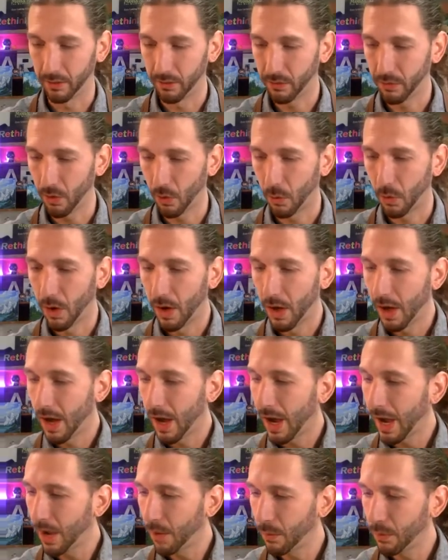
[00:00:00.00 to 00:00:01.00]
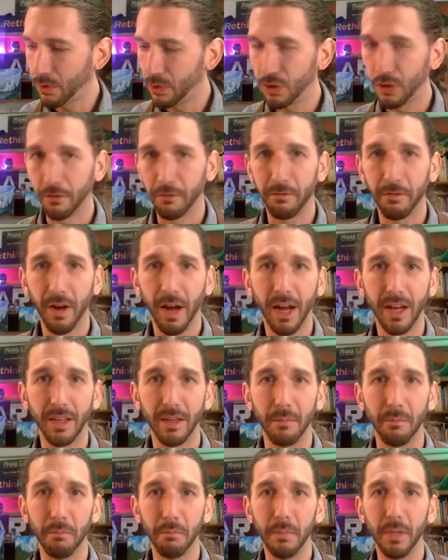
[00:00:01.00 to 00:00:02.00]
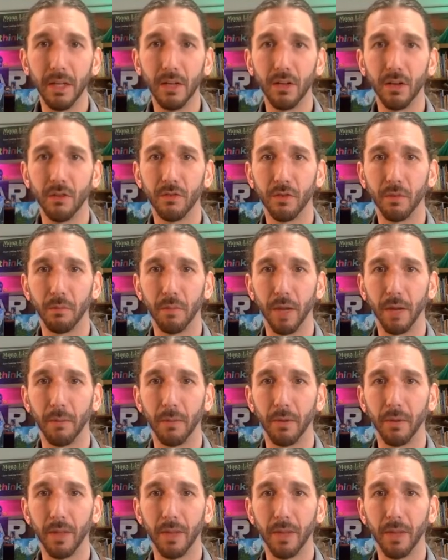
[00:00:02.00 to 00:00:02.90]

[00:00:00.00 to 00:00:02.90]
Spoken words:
So, I want you to find the middle of your paper.